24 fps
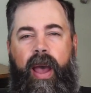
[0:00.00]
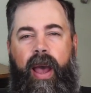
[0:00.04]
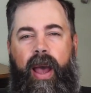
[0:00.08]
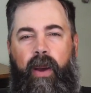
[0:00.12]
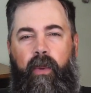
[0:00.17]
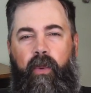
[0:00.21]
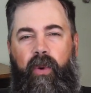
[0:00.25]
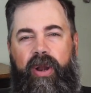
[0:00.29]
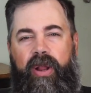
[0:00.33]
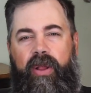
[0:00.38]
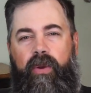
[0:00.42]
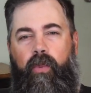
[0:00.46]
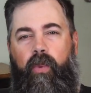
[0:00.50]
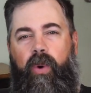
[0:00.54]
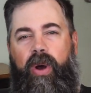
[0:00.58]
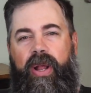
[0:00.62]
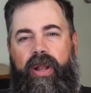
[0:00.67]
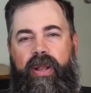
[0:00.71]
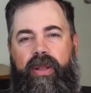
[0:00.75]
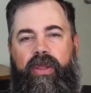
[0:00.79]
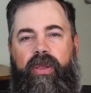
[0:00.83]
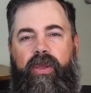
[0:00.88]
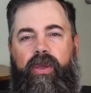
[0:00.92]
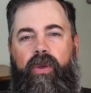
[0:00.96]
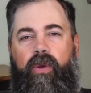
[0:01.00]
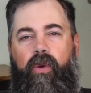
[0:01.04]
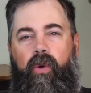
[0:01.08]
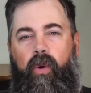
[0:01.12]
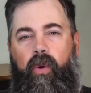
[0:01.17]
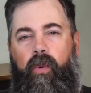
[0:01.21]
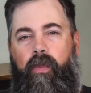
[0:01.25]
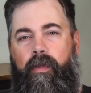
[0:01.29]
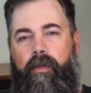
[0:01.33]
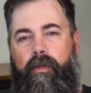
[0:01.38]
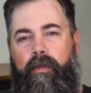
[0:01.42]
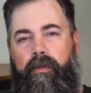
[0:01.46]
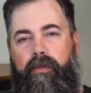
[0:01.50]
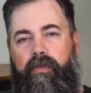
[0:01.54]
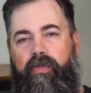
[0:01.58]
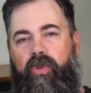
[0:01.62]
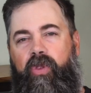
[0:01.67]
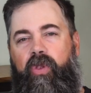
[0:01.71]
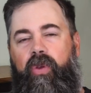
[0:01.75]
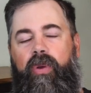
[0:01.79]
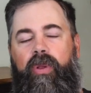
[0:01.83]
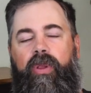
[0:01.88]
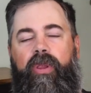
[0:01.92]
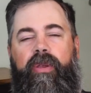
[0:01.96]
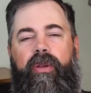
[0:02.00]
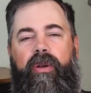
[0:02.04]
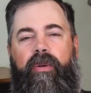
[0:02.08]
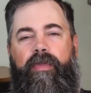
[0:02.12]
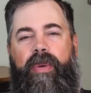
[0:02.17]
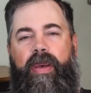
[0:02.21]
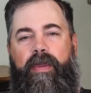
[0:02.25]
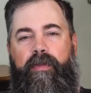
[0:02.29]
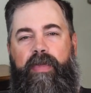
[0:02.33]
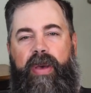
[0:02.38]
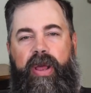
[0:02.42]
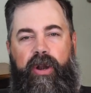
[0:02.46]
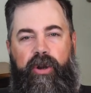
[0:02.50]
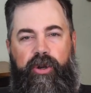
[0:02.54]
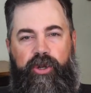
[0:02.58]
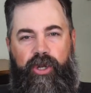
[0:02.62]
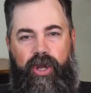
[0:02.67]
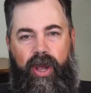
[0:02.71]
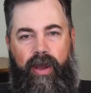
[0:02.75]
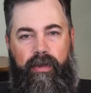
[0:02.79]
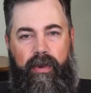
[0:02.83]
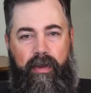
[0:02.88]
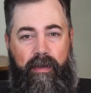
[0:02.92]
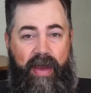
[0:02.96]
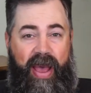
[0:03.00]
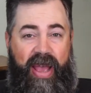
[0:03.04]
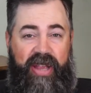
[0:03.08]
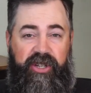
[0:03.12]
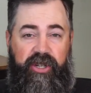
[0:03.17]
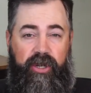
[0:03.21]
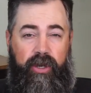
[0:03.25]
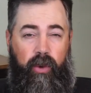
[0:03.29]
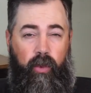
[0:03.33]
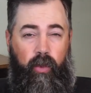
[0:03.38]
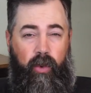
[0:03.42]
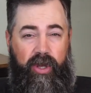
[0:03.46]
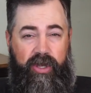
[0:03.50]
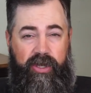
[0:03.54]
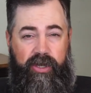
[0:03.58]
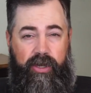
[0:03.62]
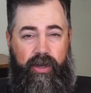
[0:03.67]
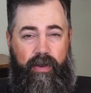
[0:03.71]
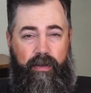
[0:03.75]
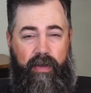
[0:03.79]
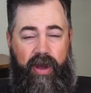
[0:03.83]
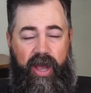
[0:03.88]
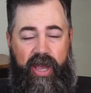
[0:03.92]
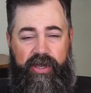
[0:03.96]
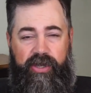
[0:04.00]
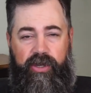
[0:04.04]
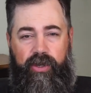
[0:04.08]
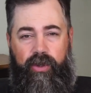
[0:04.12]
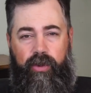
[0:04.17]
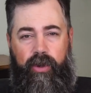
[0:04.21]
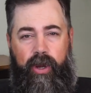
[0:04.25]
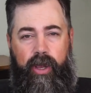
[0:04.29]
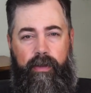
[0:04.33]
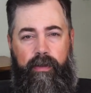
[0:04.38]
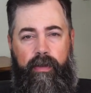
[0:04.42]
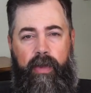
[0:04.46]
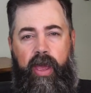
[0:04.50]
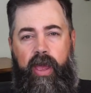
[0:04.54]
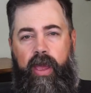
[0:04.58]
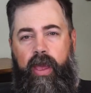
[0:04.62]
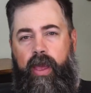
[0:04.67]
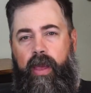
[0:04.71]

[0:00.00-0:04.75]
I wanted one to do a little bit better job of matching the ones in my stream.